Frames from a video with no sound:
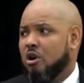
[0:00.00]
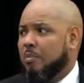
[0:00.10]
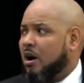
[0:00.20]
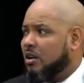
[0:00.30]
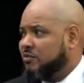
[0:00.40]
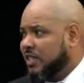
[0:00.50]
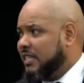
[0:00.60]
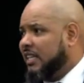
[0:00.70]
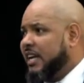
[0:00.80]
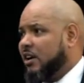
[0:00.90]
Paul is really
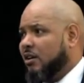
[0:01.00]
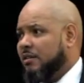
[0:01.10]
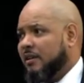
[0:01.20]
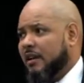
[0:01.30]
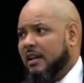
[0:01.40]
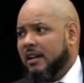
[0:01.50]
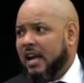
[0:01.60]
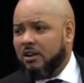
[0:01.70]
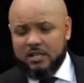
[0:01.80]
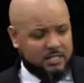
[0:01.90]
clear.
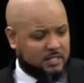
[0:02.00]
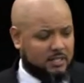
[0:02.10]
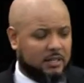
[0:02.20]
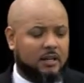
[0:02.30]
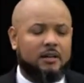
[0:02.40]
Now, this is,